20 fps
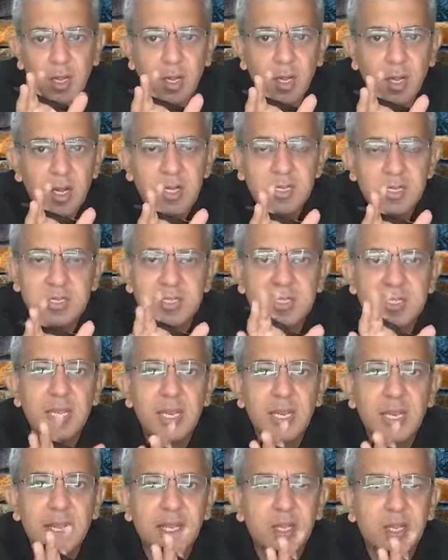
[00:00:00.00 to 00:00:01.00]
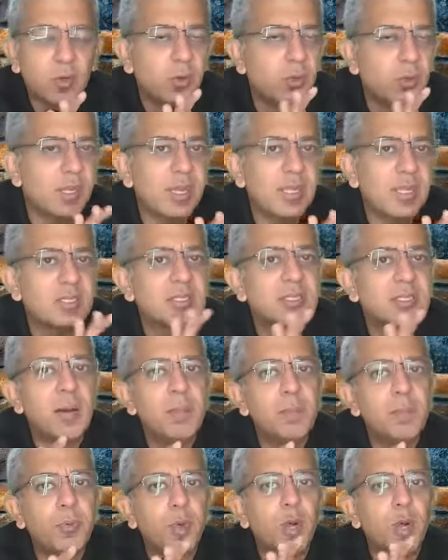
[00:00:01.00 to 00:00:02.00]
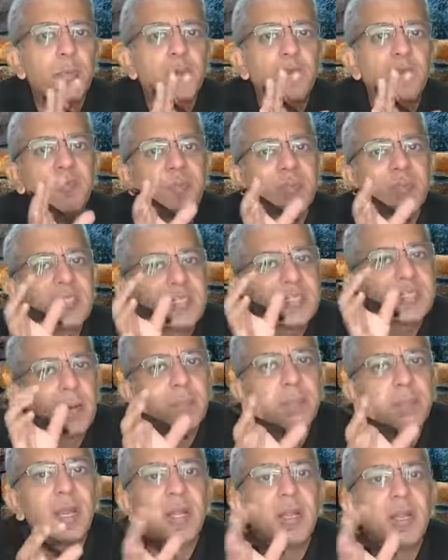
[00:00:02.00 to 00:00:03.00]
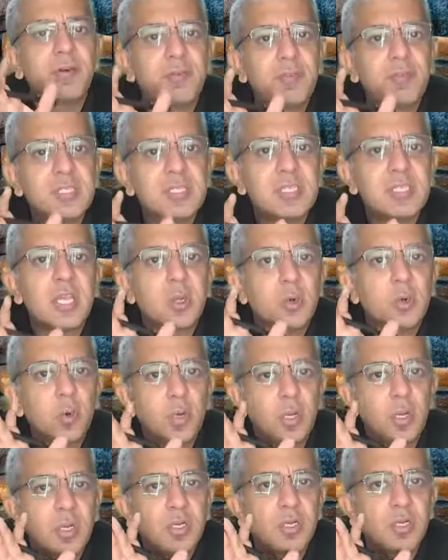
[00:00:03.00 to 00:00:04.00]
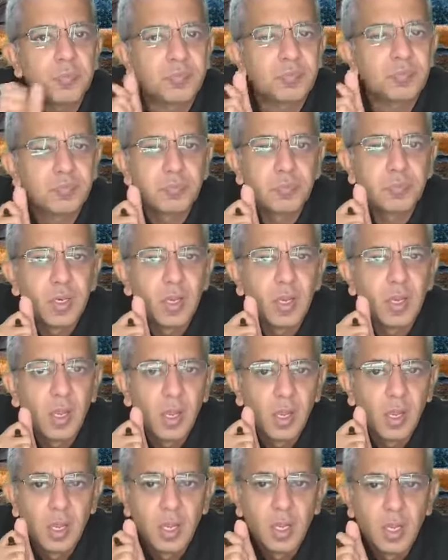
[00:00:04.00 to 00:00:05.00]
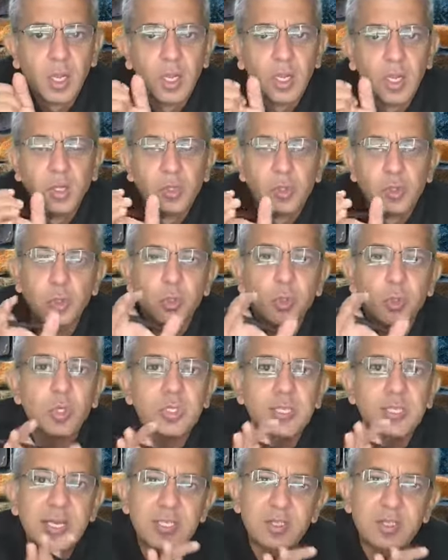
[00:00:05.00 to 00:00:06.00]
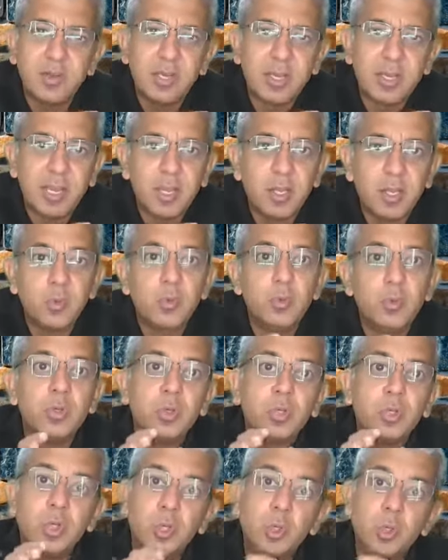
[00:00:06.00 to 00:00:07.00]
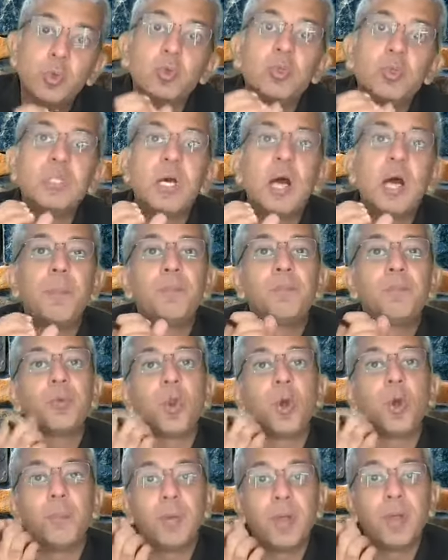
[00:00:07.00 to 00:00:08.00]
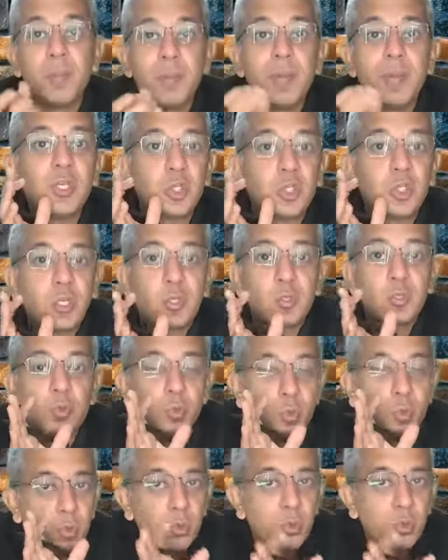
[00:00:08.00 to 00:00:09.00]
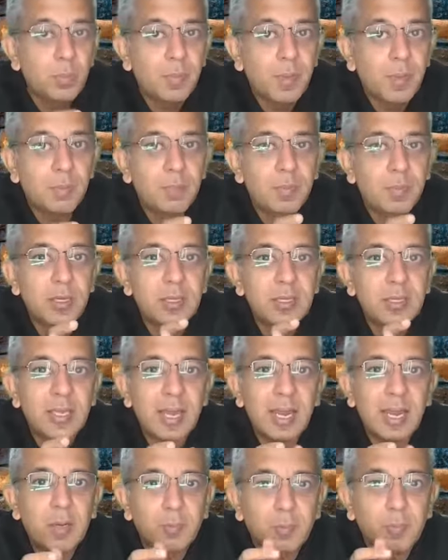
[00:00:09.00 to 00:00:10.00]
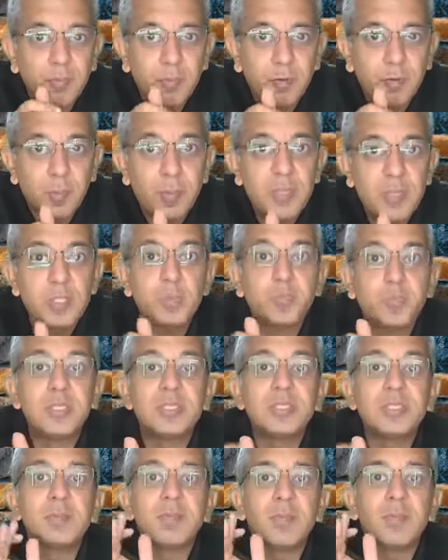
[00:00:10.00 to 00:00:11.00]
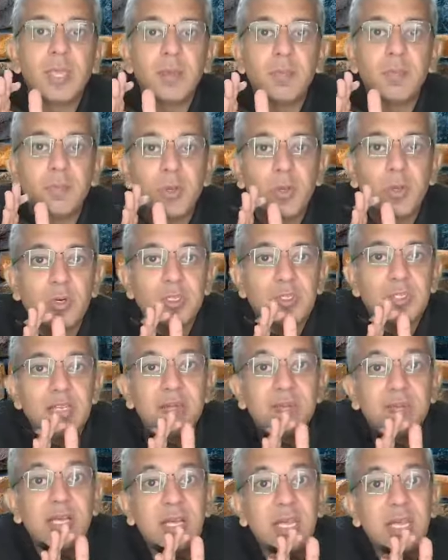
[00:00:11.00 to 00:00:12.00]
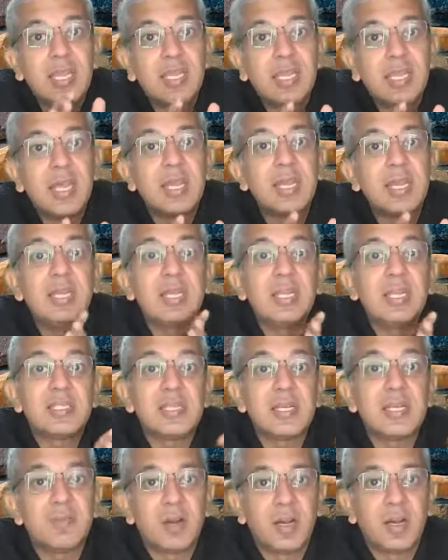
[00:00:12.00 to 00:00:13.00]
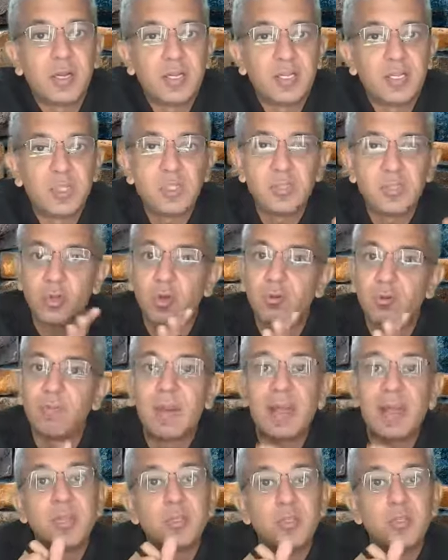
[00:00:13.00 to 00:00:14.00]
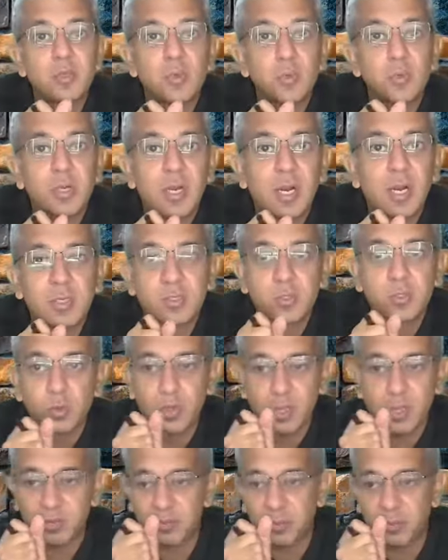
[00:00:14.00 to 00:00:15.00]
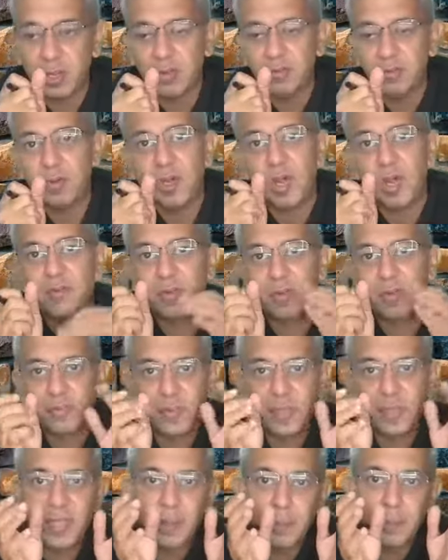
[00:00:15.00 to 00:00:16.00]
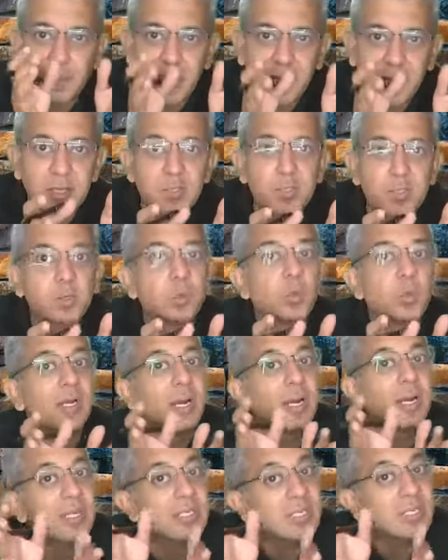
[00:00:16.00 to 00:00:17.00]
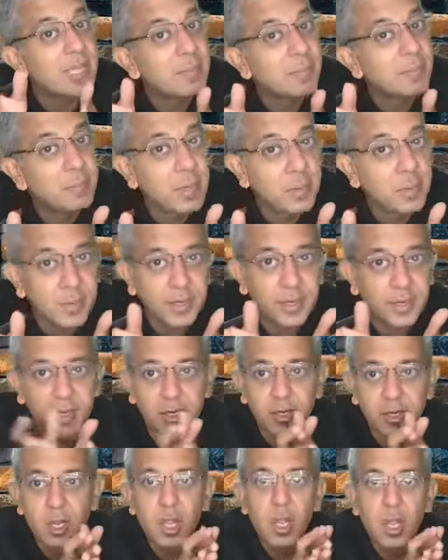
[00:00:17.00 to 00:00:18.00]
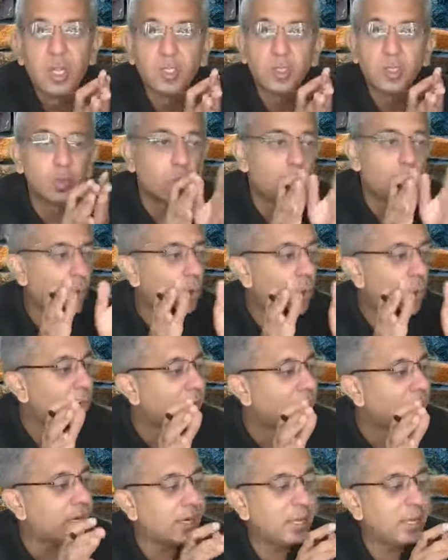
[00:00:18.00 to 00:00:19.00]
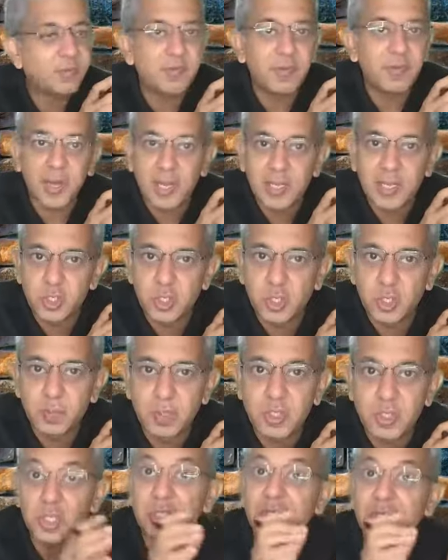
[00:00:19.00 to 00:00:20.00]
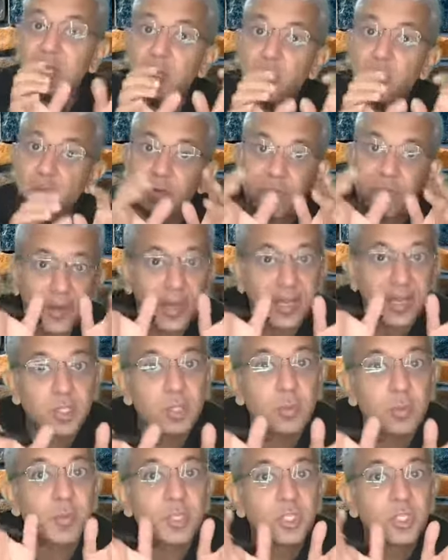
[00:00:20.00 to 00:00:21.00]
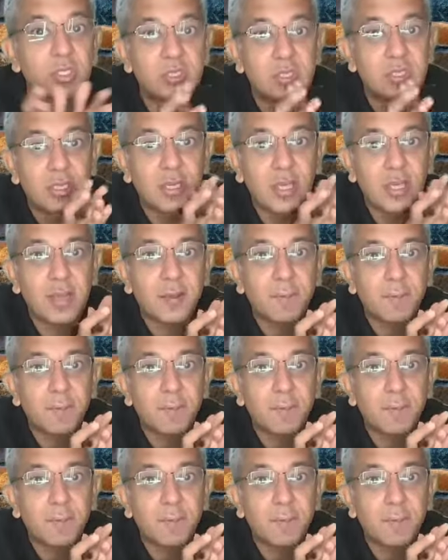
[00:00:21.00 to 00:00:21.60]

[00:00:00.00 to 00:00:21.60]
Still, like, you know, there is some problem with some kind of a stakeholder. So those guys will tell you, use a proper measure. So do remember that Performance Prism came because there were inherent disadvantages of balanced scorecard. So therefore, if you ever feel that balanced scorecard is implemented, so already financial measures and non-financial measures are there.